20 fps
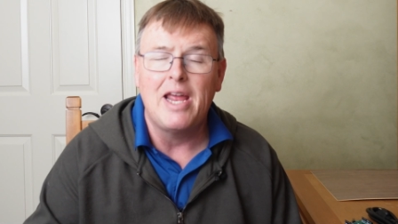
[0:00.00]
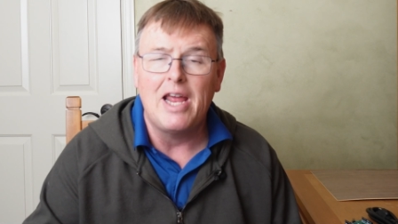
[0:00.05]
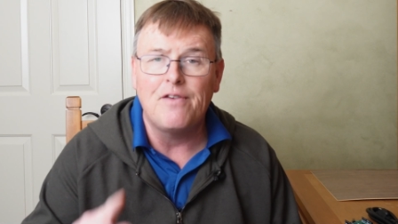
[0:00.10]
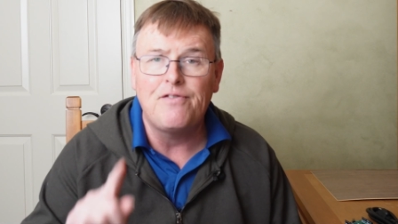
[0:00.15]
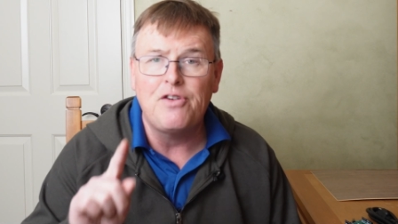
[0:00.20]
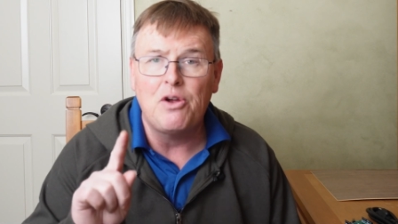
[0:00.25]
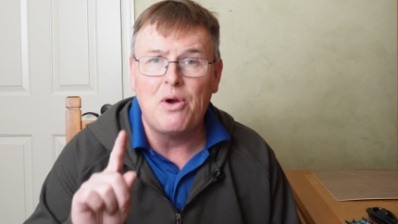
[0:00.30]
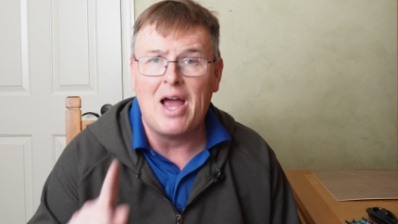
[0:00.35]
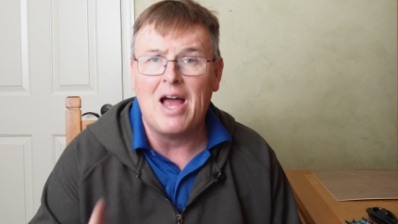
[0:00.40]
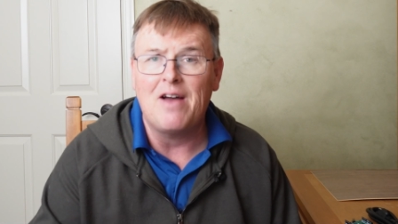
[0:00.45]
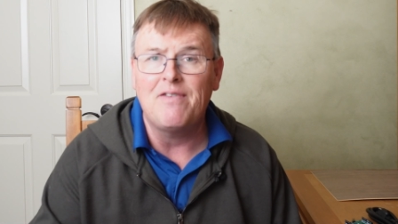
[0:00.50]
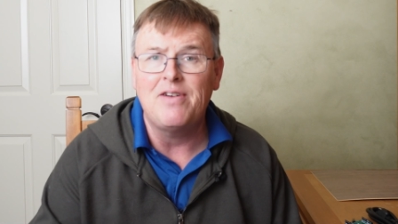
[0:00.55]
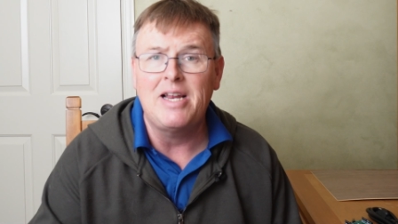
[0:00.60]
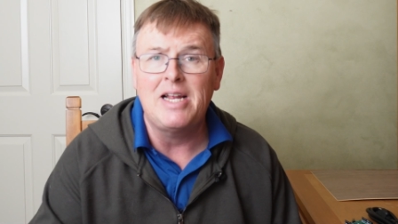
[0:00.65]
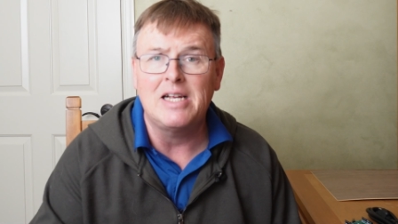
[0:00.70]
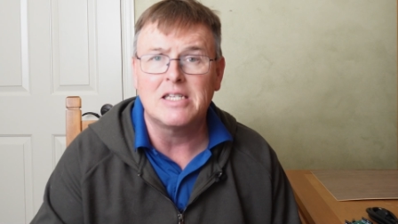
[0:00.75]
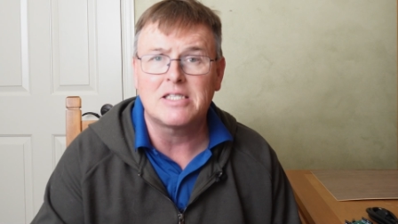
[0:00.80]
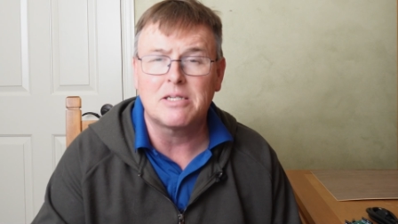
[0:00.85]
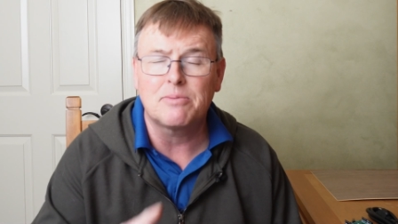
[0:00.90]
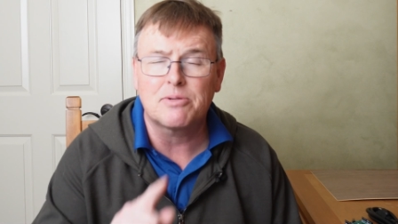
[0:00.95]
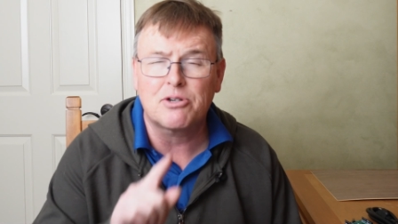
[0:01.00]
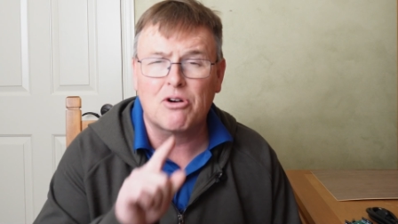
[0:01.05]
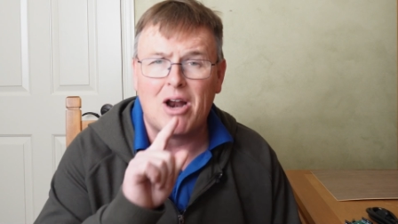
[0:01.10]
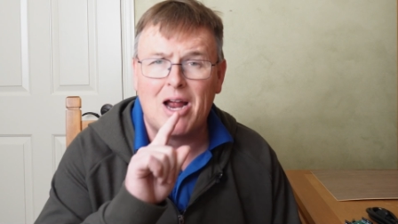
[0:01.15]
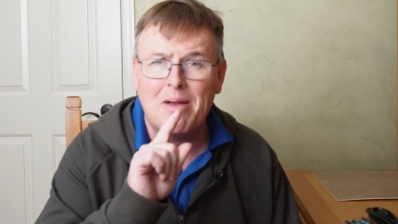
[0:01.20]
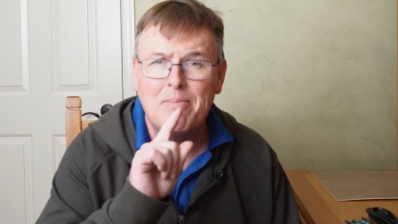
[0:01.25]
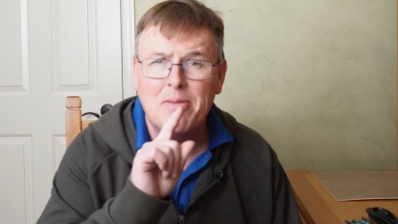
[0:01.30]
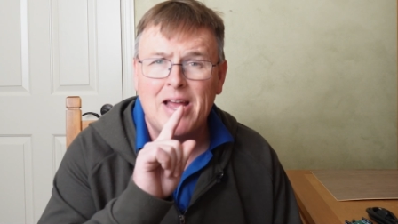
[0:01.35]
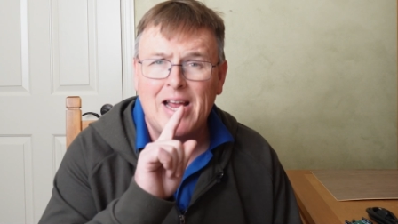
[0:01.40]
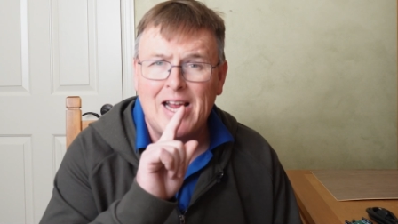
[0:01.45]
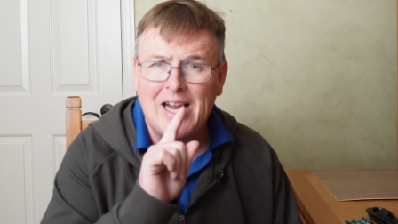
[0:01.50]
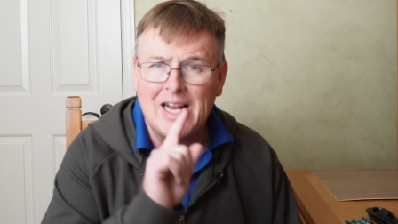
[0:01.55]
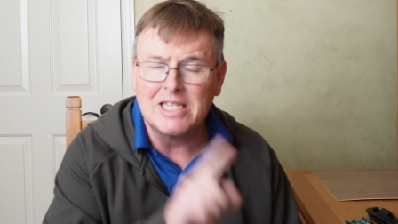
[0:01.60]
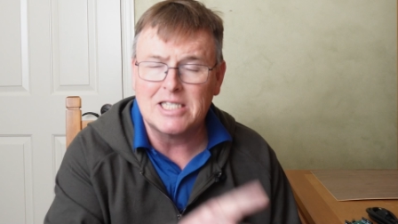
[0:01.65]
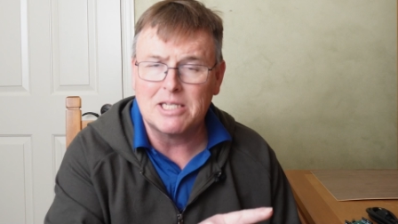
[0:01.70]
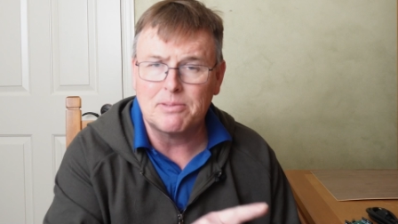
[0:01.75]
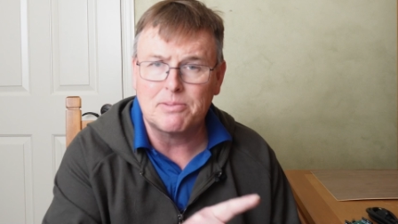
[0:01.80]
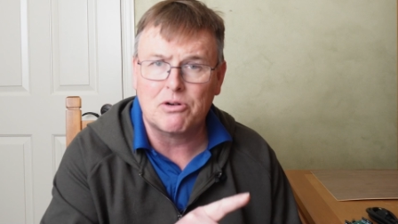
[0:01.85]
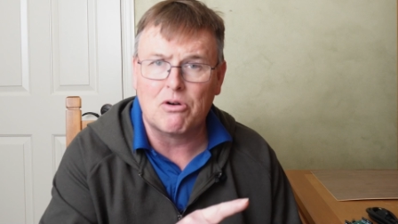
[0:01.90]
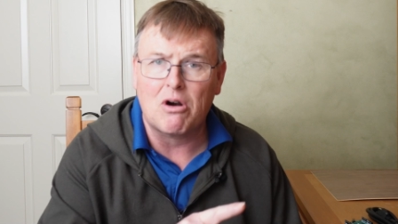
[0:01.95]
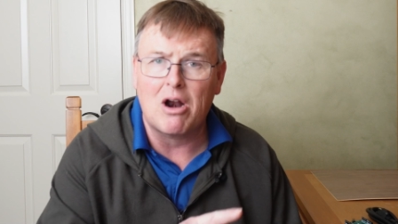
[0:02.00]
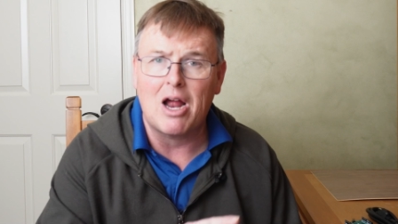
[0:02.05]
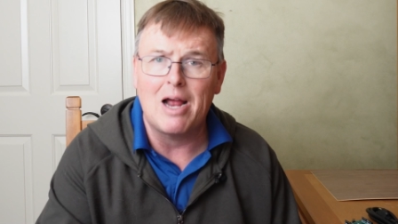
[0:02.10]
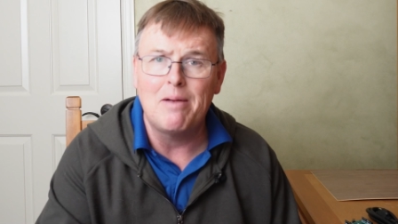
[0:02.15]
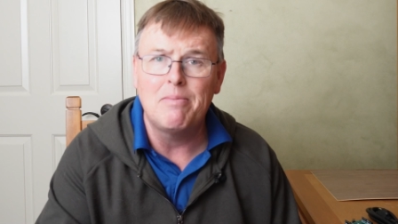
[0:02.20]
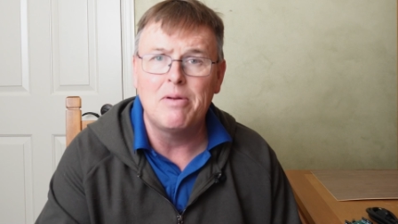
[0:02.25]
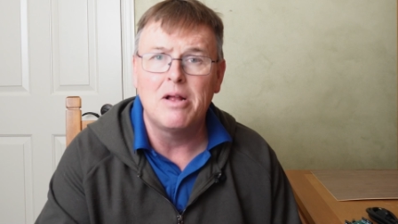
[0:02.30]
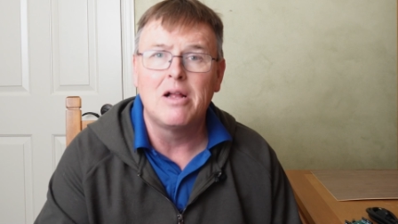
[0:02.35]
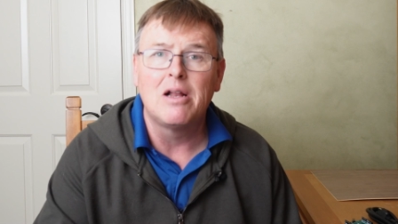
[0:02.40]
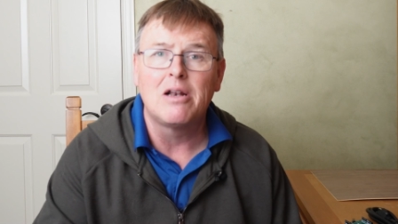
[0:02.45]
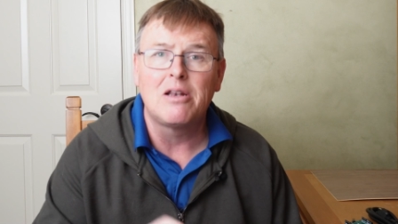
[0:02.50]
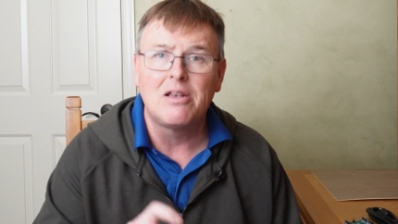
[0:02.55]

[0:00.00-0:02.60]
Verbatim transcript: If you haven't hit subscribe, hit subscribe.